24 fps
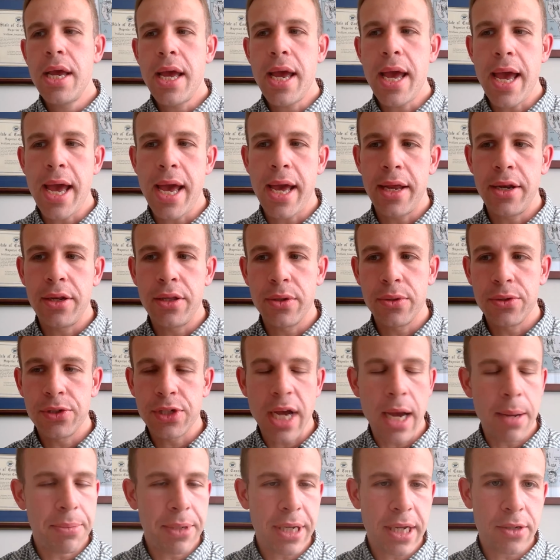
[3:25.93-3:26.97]
and those
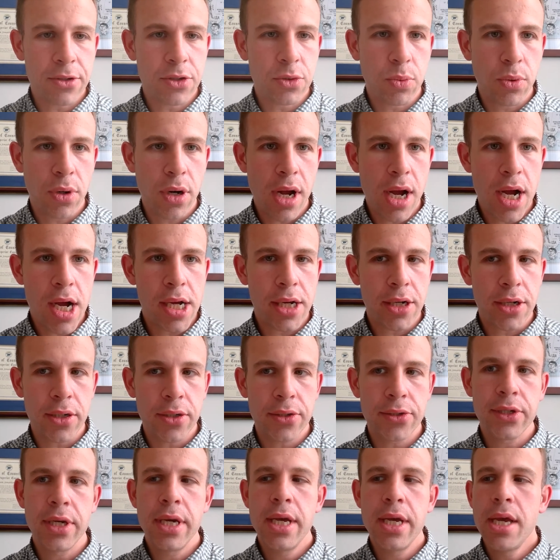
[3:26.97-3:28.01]
opt-outs were honored.